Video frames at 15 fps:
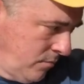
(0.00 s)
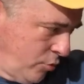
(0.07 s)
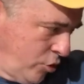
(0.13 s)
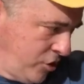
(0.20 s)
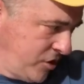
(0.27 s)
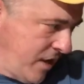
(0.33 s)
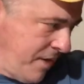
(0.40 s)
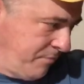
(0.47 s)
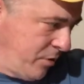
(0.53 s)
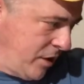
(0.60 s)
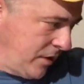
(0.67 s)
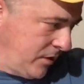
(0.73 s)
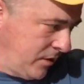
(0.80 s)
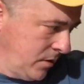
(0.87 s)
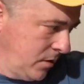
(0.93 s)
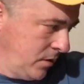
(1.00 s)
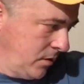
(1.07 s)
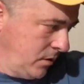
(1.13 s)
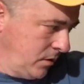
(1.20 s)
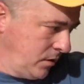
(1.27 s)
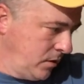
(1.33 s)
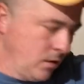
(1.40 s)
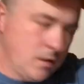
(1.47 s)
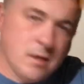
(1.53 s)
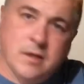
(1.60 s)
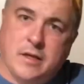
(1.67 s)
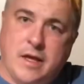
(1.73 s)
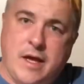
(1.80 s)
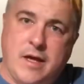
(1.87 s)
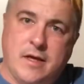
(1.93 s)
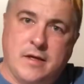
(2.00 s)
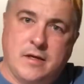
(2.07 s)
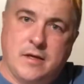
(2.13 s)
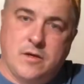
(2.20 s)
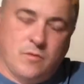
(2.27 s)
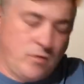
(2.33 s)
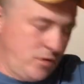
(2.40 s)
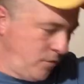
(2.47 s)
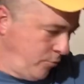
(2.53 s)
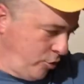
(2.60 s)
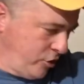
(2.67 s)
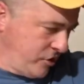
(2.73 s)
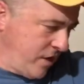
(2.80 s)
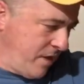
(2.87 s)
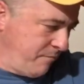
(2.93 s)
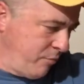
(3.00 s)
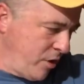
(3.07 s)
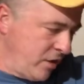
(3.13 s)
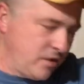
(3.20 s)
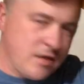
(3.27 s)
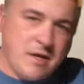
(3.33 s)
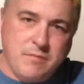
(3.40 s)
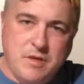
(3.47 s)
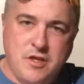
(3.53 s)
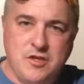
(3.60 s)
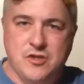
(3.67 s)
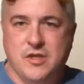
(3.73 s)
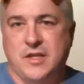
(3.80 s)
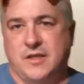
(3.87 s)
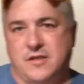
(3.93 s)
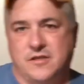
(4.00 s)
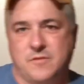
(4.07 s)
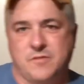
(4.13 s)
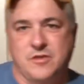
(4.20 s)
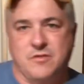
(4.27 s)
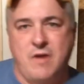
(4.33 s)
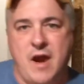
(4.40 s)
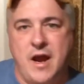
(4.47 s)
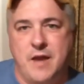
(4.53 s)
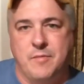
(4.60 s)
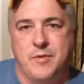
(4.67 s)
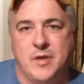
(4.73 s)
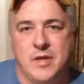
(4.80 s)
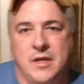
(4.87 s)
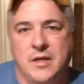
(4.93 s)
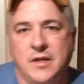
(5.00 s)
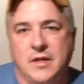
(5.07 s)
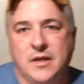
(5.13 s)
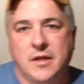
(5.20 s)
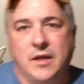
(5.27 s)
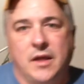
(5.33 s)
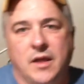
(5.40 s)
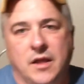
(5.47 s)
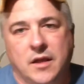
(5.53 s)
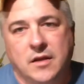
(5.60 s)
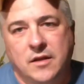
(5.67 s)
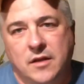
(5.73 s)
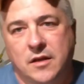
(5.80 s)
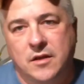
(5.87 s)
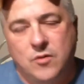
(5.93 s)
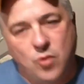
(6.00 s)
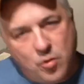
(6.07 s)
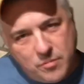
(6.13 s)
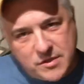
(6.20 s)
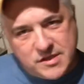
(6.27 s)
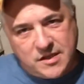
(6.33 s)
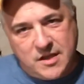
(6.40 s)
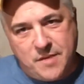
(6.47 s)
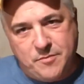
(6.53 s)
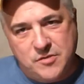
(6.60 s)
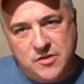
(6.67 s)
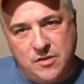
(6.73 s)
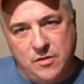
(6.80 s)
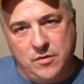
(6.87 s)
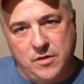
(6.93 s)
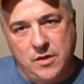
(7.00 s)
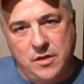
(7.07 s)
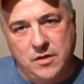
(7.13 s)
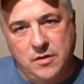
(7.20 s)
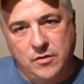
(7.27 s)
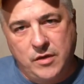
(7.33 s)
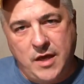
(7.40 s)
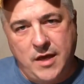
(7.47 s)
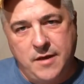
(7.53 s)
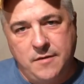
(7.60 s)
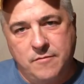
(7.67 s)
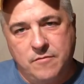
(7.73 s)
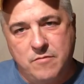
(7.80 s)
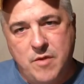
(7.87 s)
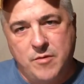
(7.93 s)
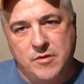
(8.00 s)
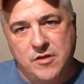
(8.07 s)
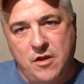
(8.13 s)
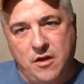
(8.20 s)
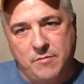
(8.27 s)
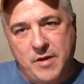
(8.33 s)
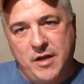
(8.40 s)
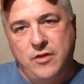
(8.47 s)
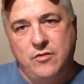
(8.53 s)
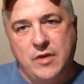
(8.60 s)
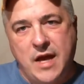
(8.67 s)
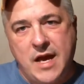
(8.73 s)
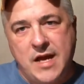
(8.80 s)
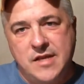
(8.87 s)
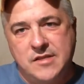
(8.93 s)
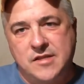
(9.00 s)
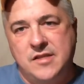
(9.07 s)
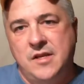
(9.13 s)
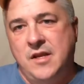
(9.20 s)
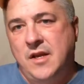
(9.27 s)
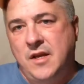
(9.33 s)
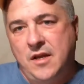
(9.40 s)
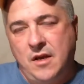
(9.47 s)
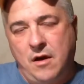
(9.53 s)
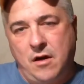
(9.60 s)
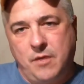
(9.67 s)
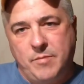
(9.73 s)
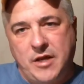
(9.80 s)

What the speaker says: Push that button. Okay, when you push that button, that means you get to subscribe, and you won't miss an episode. Okay, remember, it's all about you guys, all